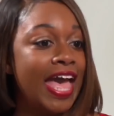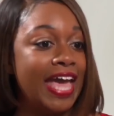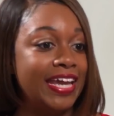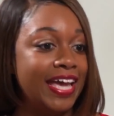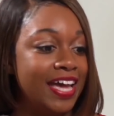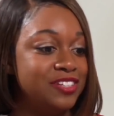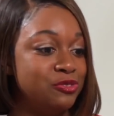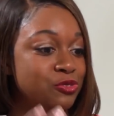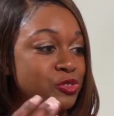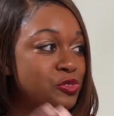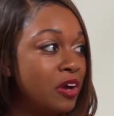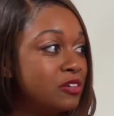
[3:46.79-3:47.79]
and I had to
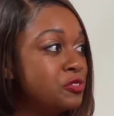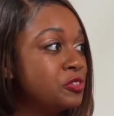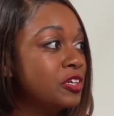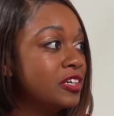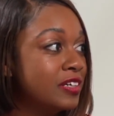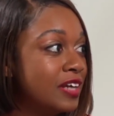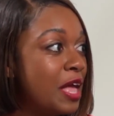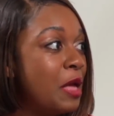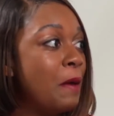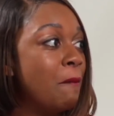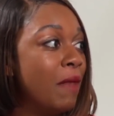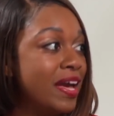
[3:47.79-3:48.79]
structure
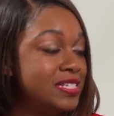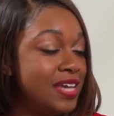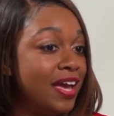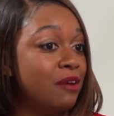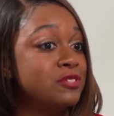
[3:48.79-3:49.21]
my day.